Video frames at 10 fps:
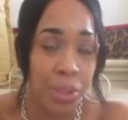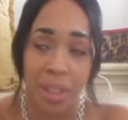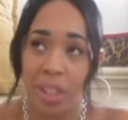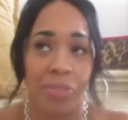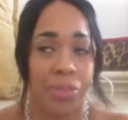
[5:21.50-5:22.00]

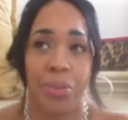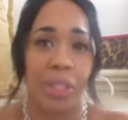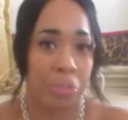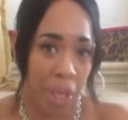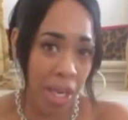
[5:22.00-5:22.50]
seafood
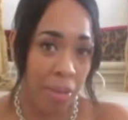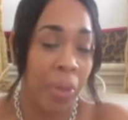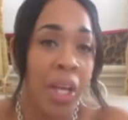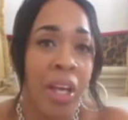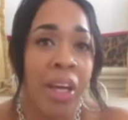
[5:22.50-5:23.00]
is bomb.
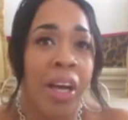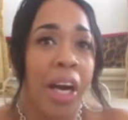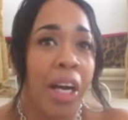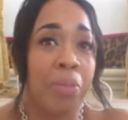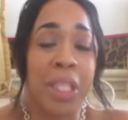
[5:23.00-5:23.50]

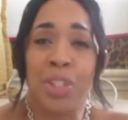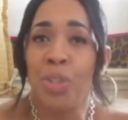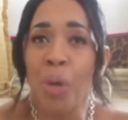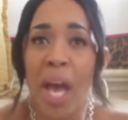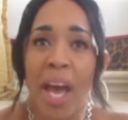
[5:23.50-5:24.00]
They
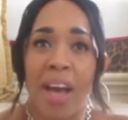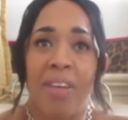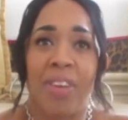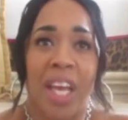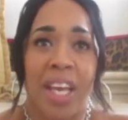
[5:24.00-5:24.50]
do
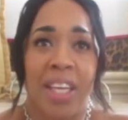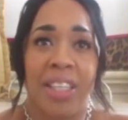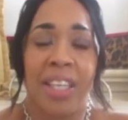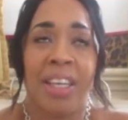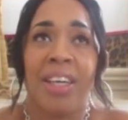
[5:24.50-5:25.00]
have
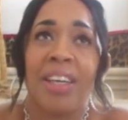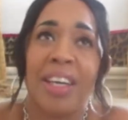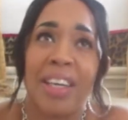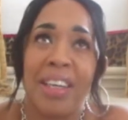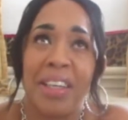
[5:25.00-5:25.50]
a
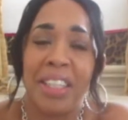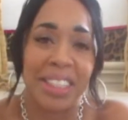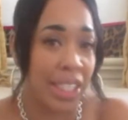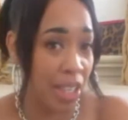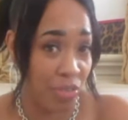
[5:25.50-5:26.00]

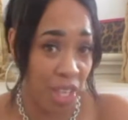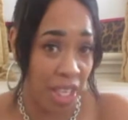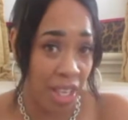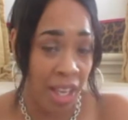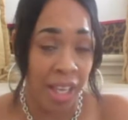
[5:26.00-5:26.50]
sitting
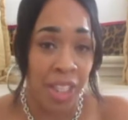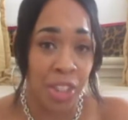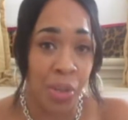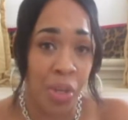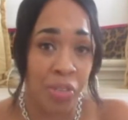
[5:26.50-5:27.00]
fee,
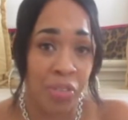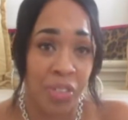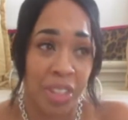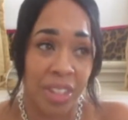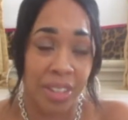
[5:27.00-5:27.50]
so if
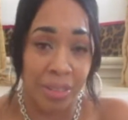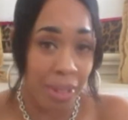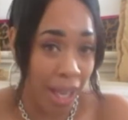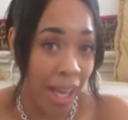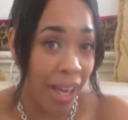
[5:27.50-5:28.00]
you
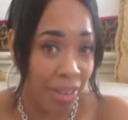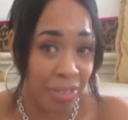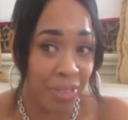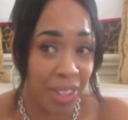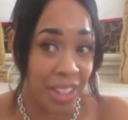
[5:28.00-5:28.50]

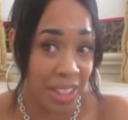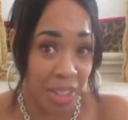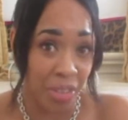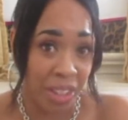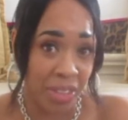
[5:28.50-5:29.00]
have a
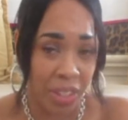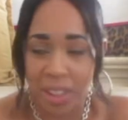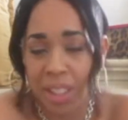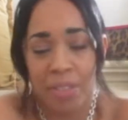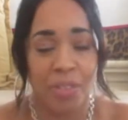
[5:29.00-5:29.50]
dinner
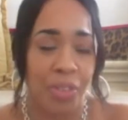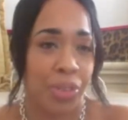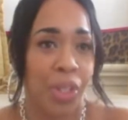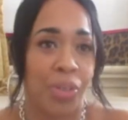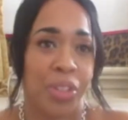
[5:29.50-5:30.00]
reservation, even if you
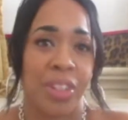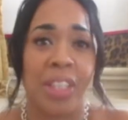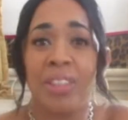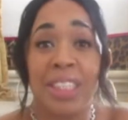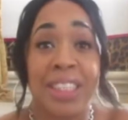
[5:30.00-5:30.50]
don't,
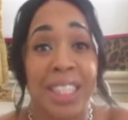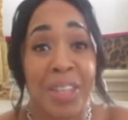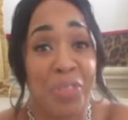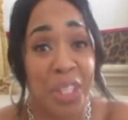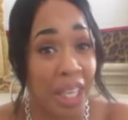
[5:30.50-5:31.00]
there's a
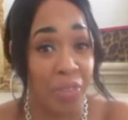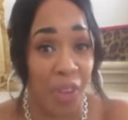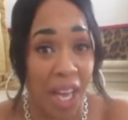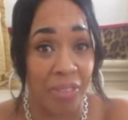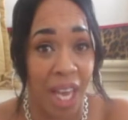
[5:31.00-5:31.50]
sitting fee like
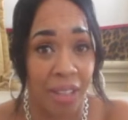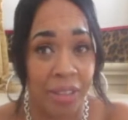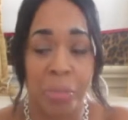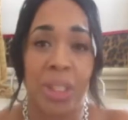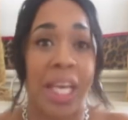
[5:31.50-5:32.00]

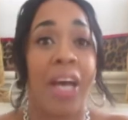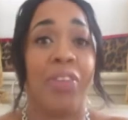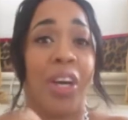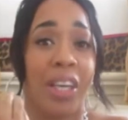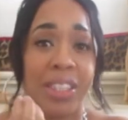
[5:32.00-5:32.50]
$5, but they have
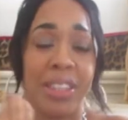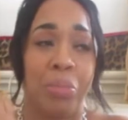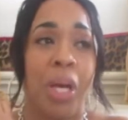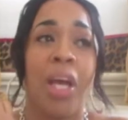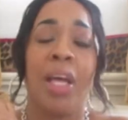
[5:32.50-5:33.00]
an
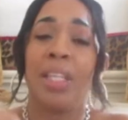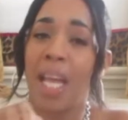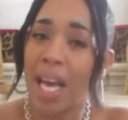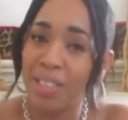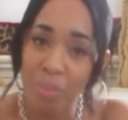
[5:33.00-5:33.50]
awesome
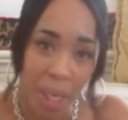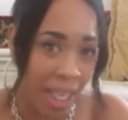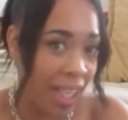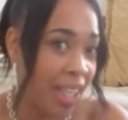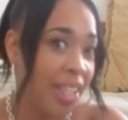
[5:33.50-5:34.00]
live
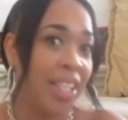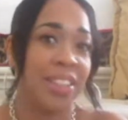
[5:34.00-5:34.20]
band. It's